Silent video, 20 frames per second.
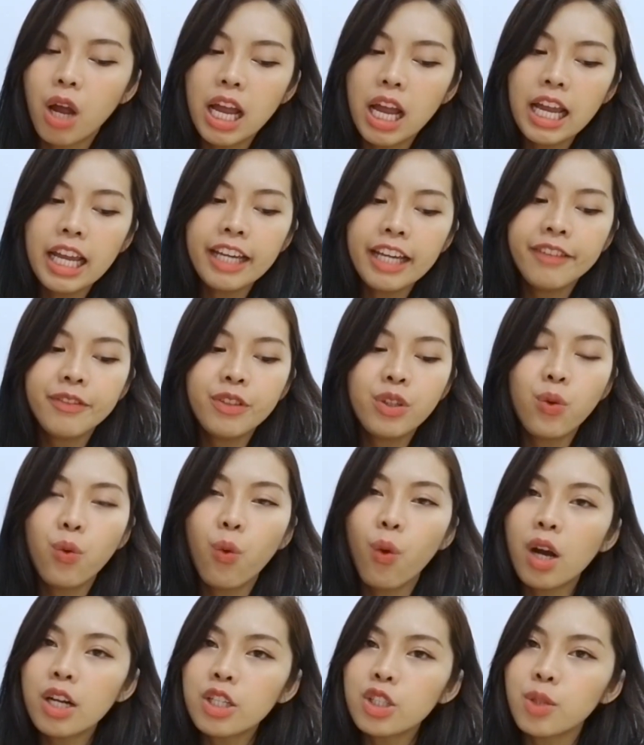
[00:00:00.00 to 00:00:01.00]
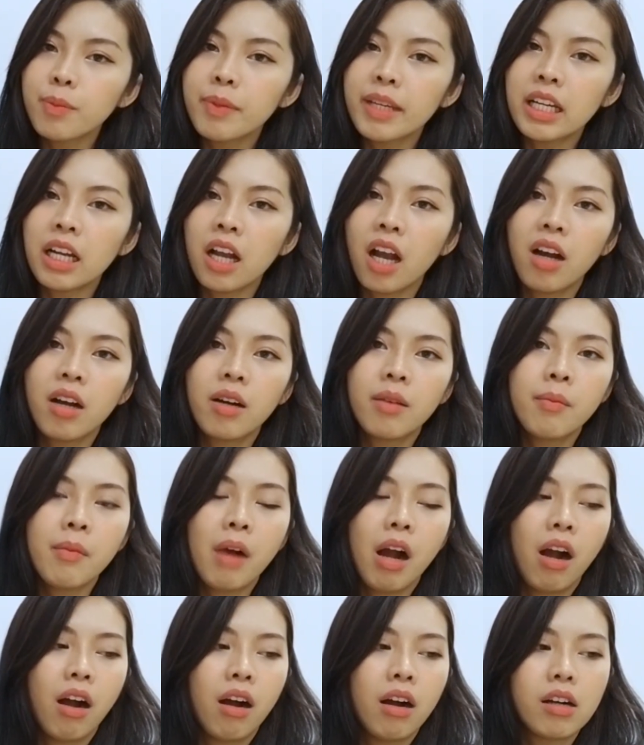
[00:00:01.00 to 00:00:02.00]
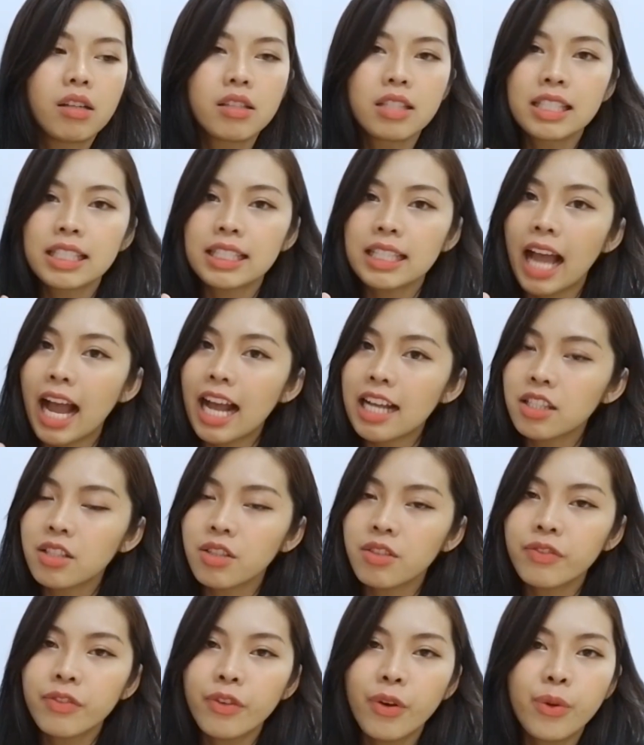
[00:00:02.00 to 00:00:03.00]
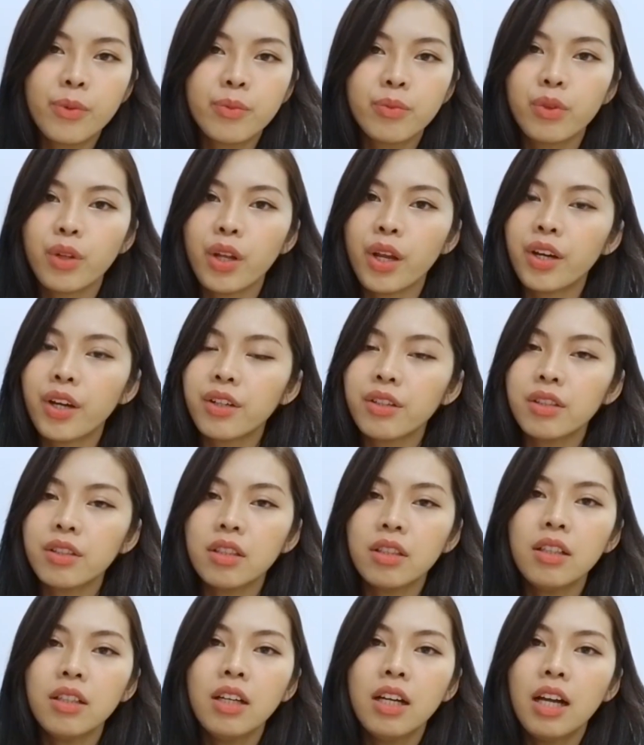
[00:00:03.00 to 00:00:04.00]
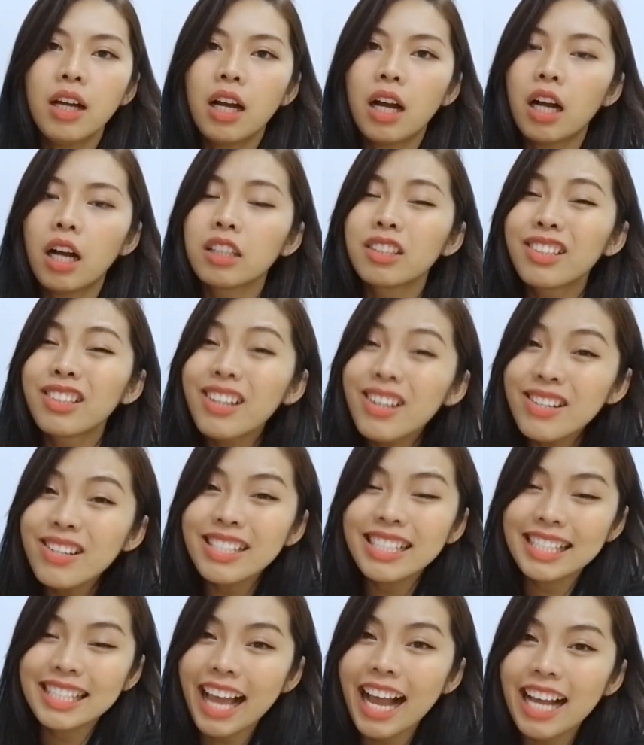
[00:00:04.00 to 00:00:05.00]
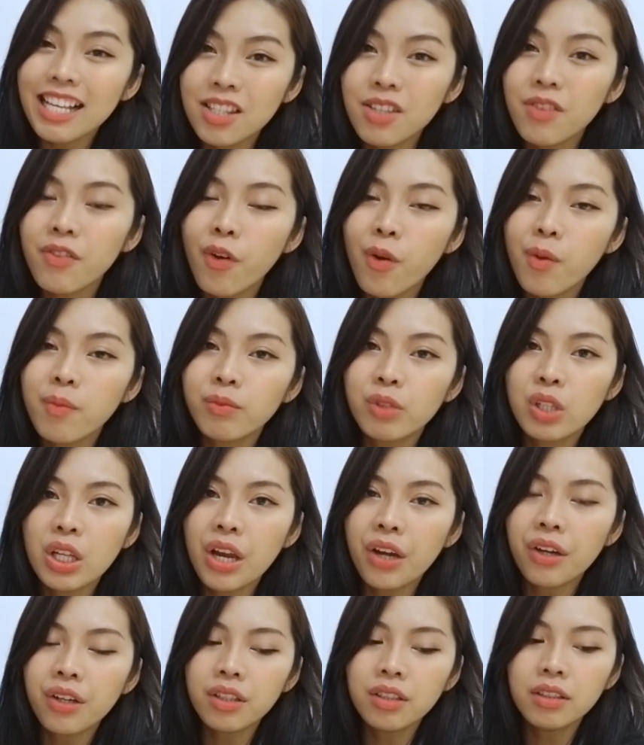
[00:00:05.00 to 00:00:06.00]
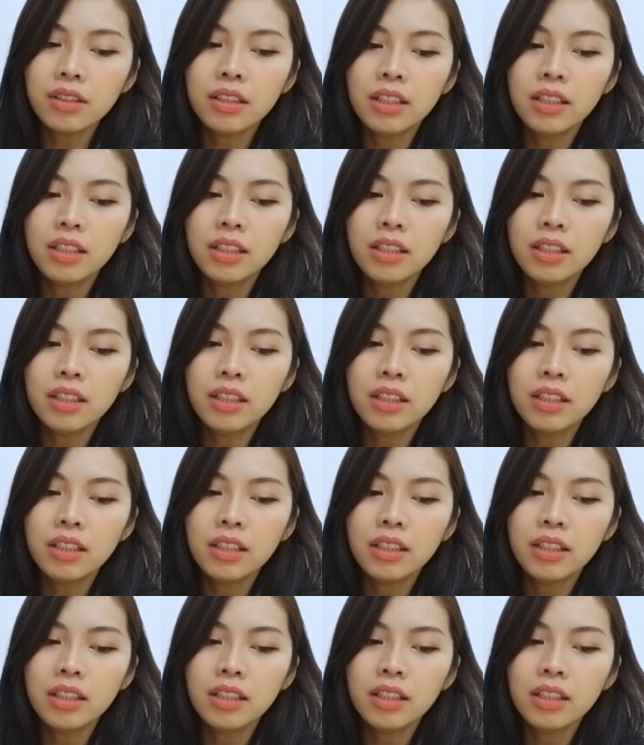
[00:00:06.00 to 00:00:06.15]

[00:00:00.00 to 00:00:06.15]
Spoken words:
if you want to become a saxophone player, a good saxophone player,